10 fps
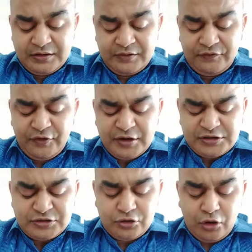The
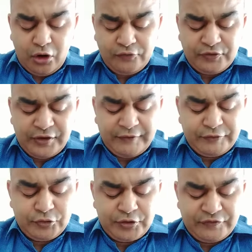first of the
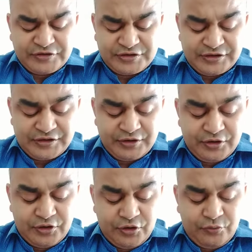revenue deficit,
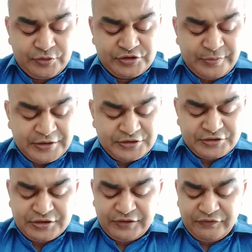which
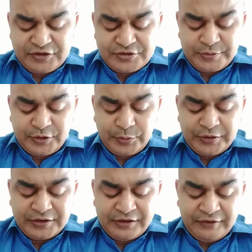measures the difference
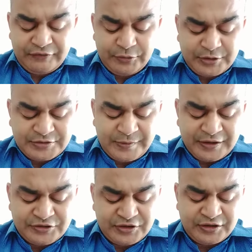between the revenue
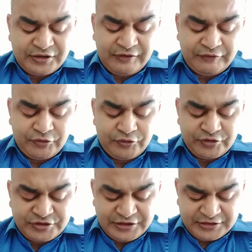expenditure and the revenue
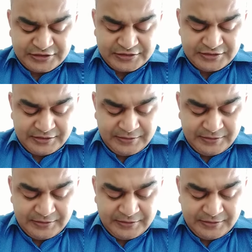receipts.